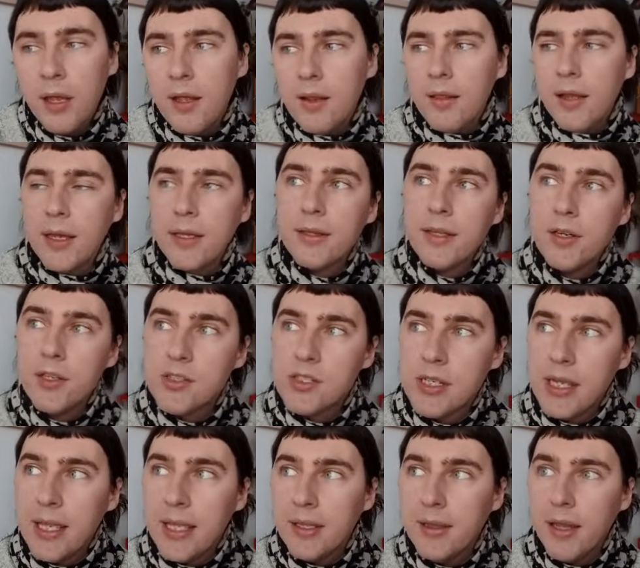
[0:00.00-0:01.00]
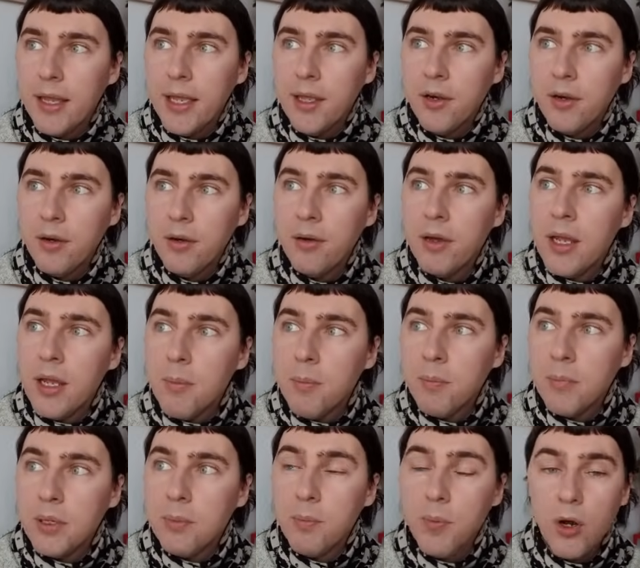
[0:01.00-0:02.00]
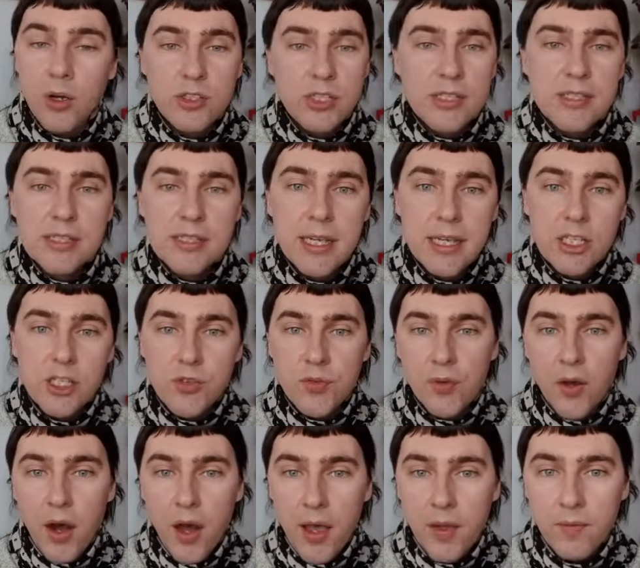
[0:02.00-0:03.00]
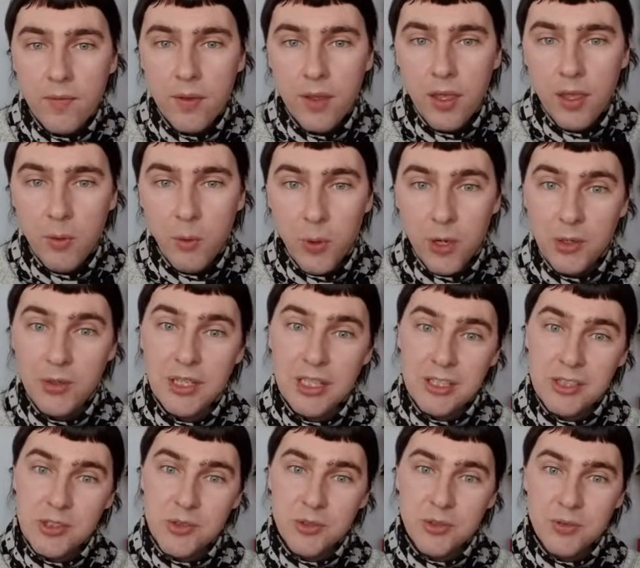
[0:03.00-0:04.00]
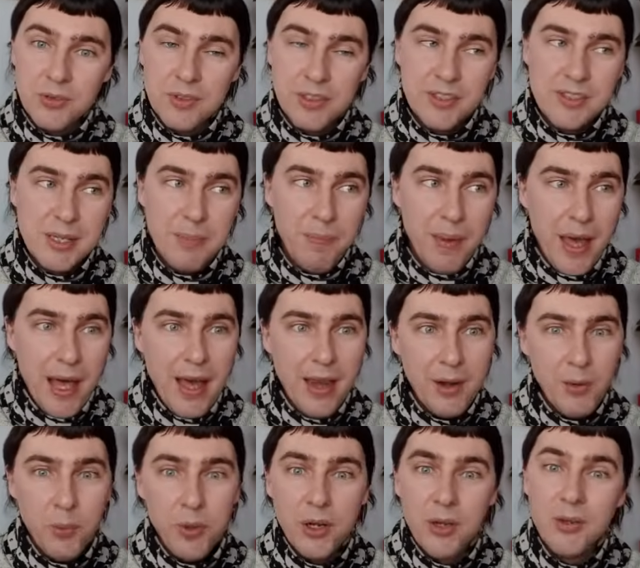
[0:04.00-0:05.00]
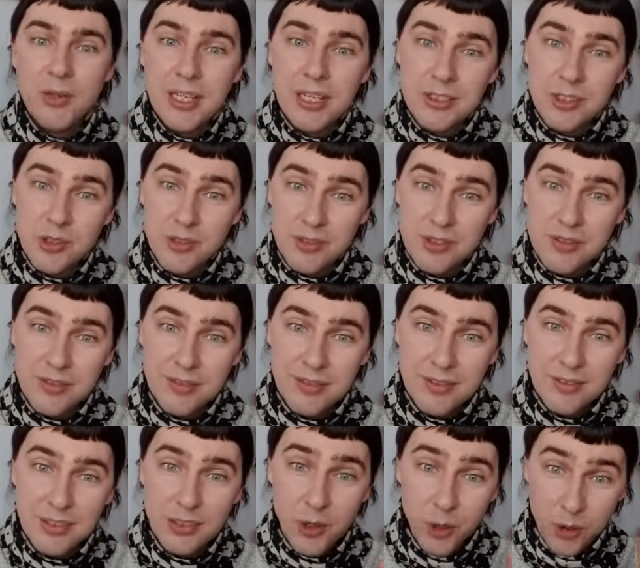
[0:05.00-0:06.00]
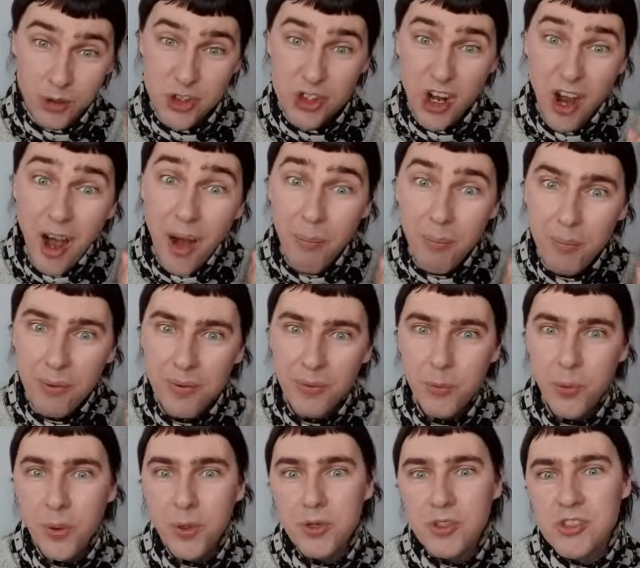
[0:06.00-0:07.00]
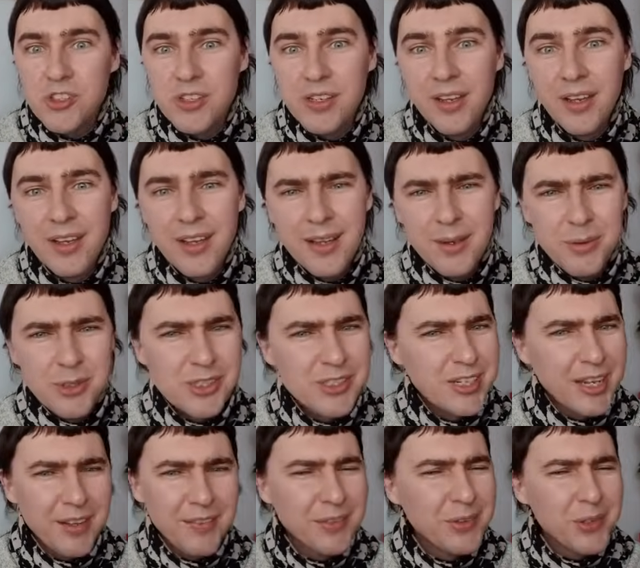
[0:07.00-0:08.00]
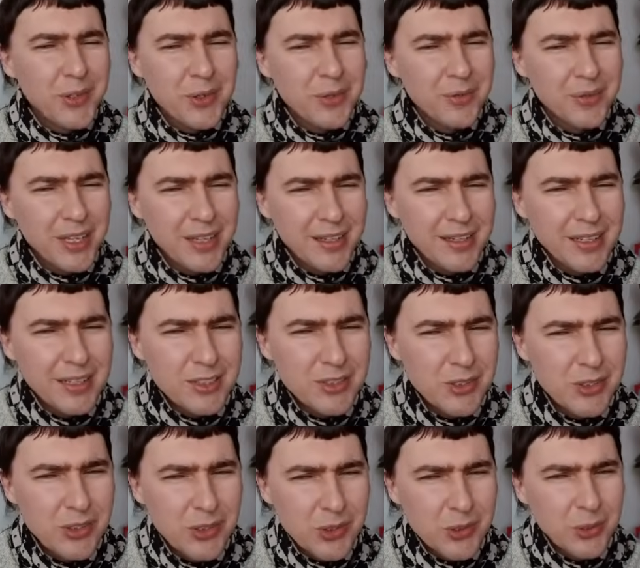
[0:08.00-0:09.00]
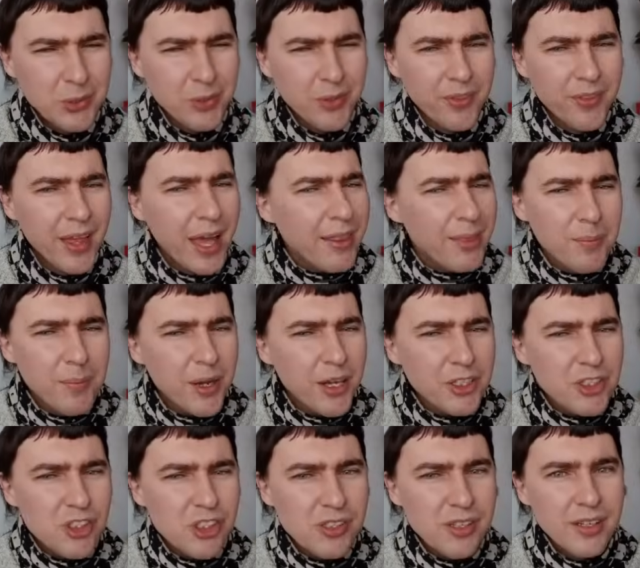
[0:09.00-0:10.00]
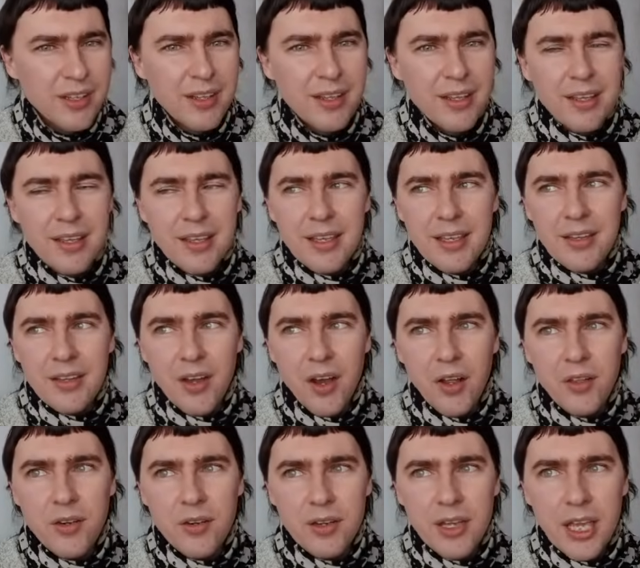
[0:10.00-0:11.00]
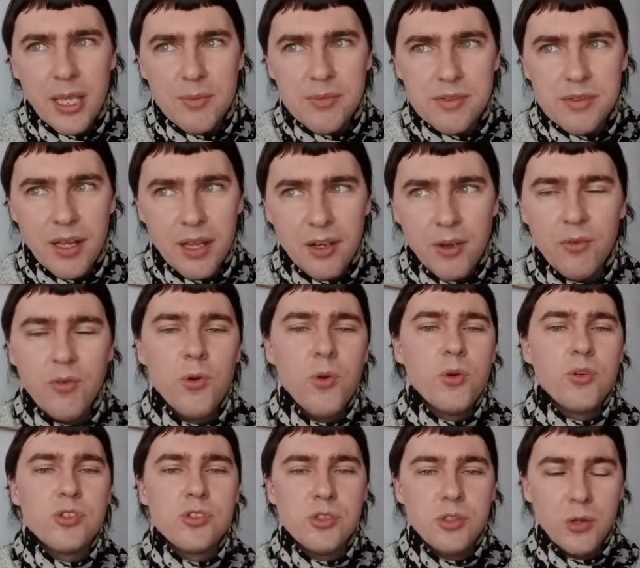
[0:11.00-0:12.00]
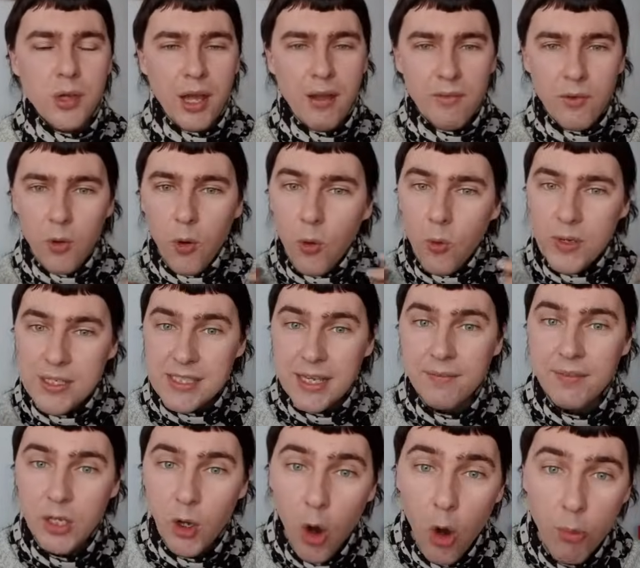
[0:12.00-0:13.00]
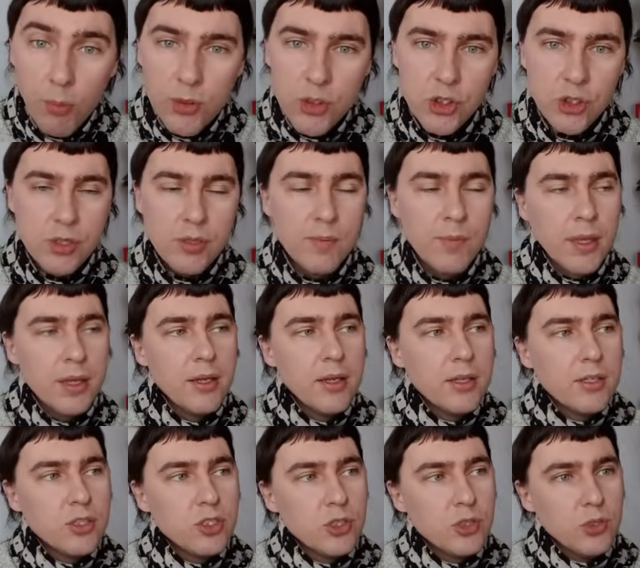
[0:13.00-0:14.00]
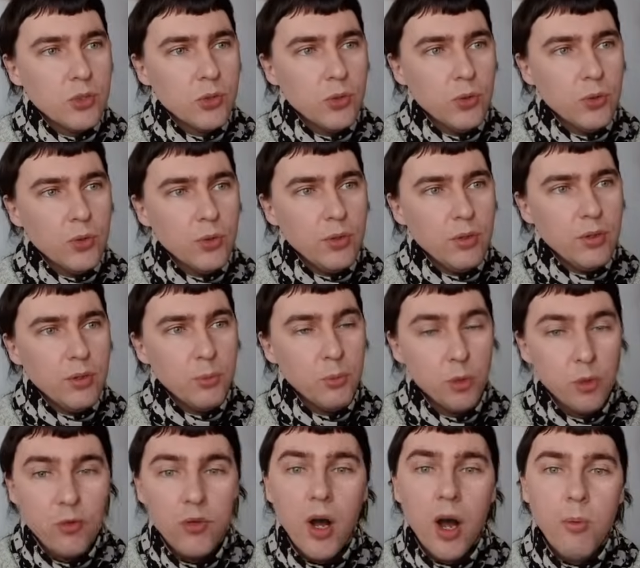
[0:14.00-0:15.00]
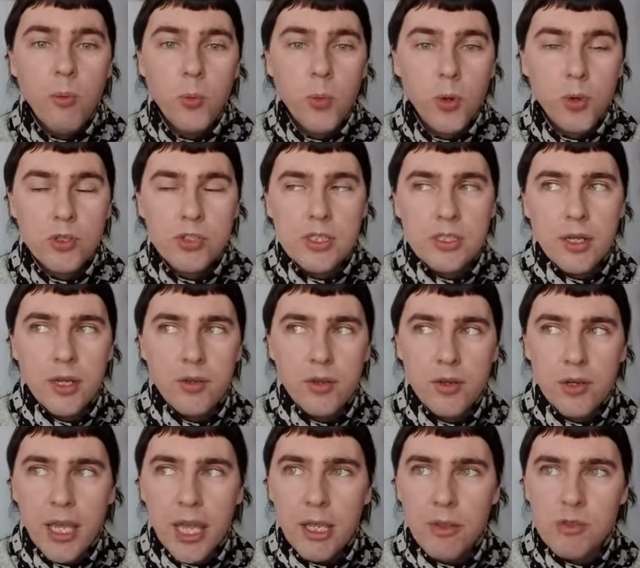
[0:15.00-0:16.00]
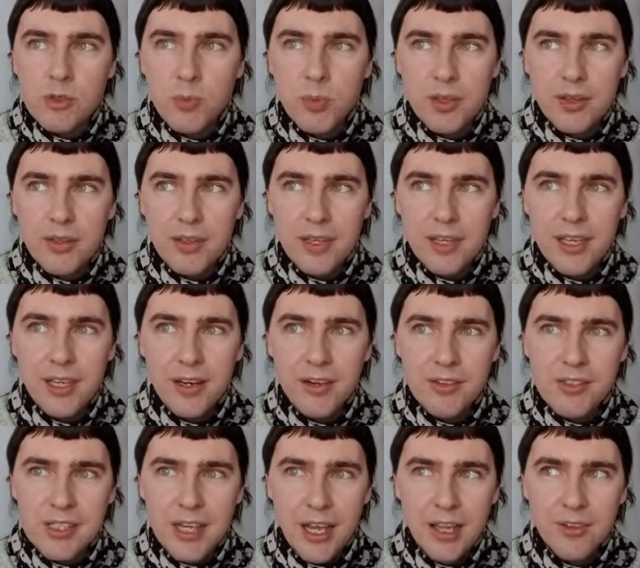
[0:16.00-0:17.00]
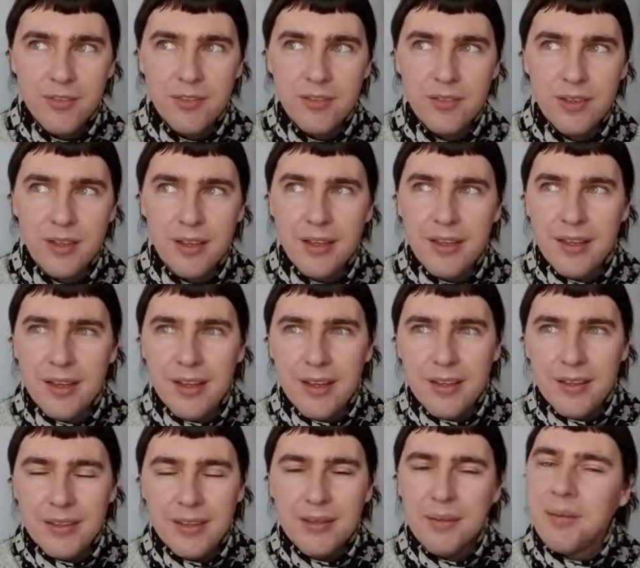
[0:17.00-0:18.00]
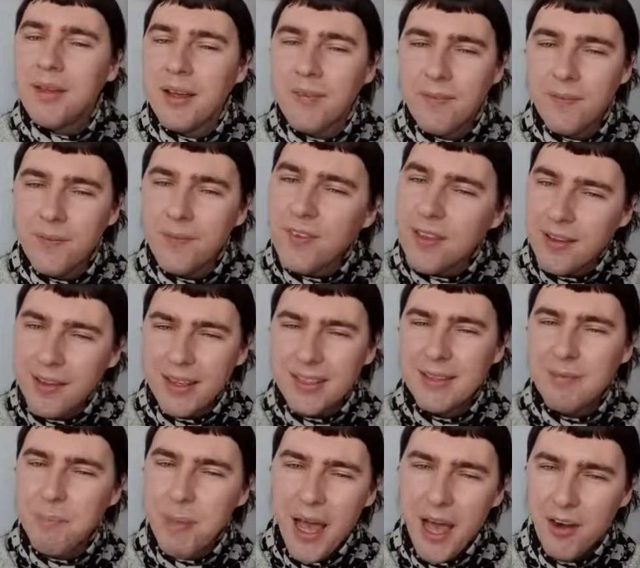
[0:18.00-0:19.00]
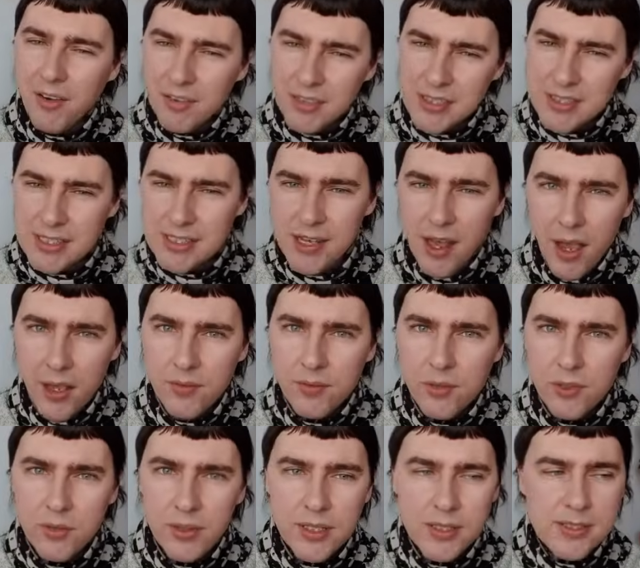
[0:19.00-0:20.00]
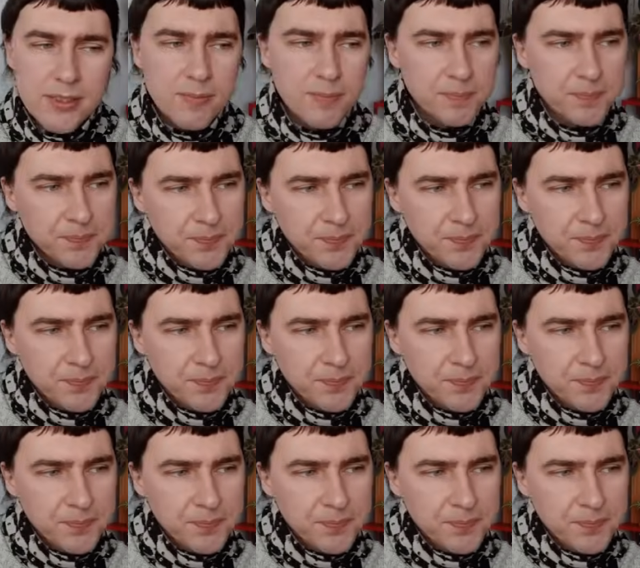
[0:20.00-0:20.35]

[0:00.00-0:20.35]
Like there's a later mid boss in stage 5 where there's a pattern where you need to dodge upwards, which is kind of, you don't really need to do that much in other games. Like, of course, you always have the option to move upwards in other games, but here it's kind of, I feel like the pattern is designed for this.